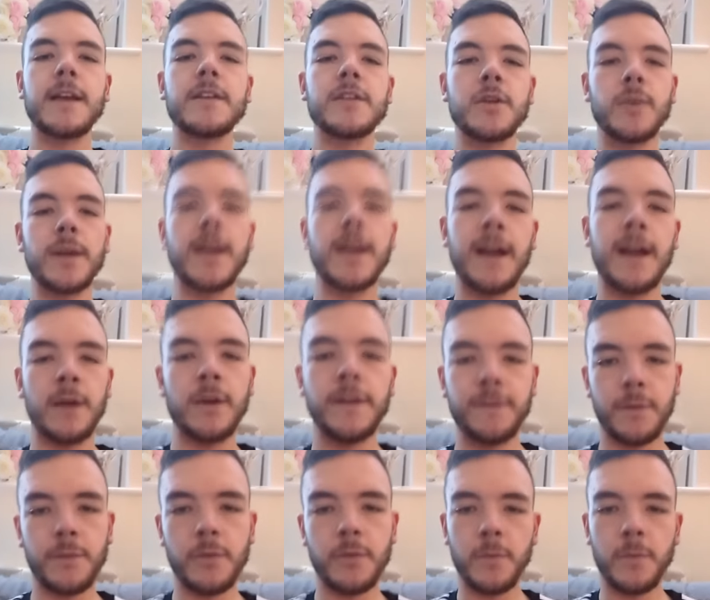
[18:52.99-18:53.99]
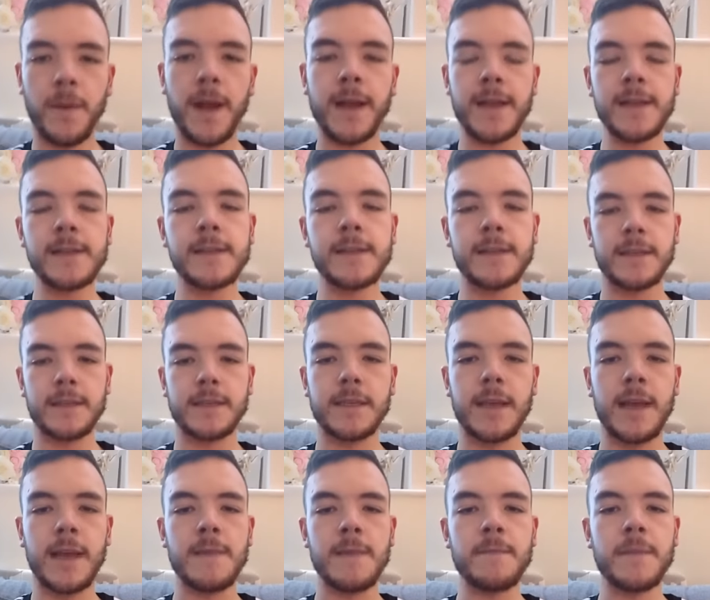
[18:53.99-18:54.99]
to allow Liverpool back into this
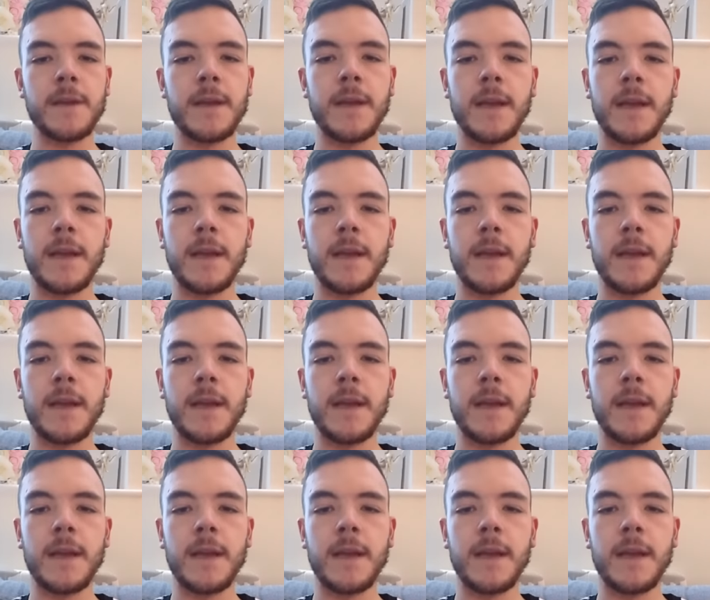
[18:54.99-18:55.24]
game.